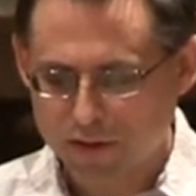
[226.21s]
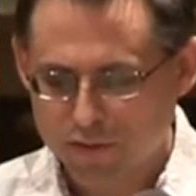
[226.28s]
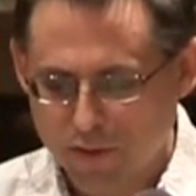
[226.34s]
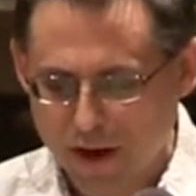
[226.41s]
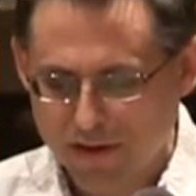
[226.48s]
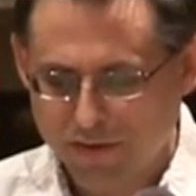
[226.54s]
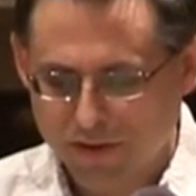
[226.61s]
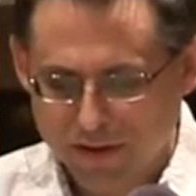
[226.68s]

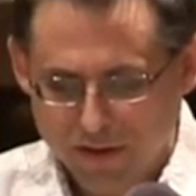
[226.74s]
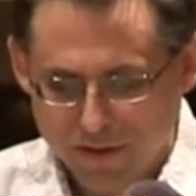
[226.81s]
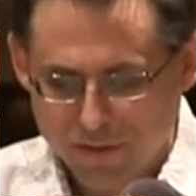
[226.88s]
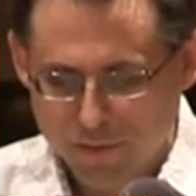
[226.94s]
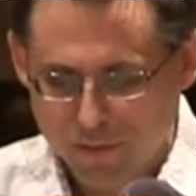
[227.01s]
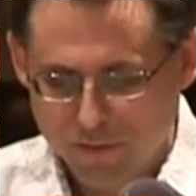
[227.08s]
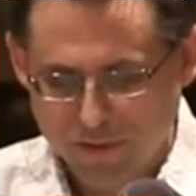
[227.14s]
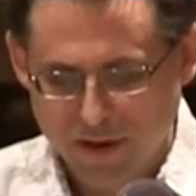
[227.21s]
Tragically,
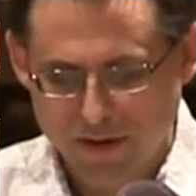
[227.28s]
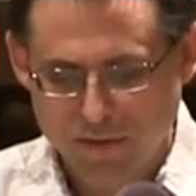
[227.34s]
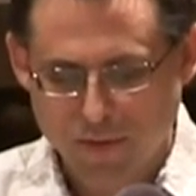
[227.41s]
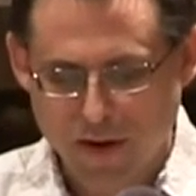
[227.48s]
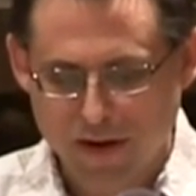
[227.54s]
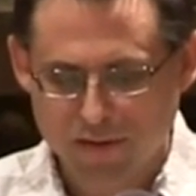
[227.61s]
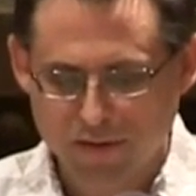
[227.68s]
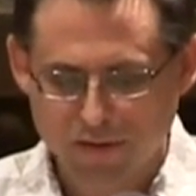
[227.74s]
suicide
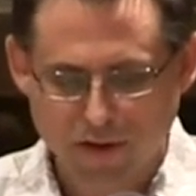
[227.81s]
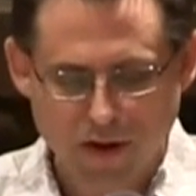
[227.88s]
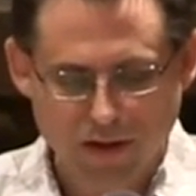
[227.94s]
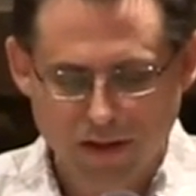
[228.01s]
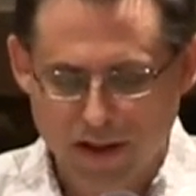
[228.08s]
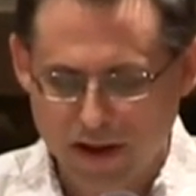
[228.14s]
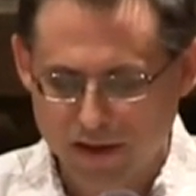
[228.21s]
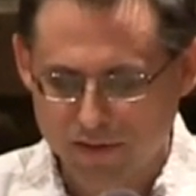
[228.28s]
crisis
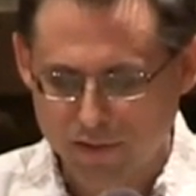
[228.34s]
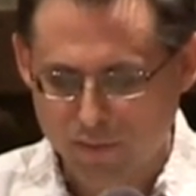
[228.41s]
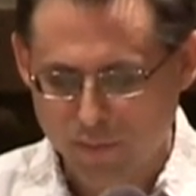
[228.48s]
hotlines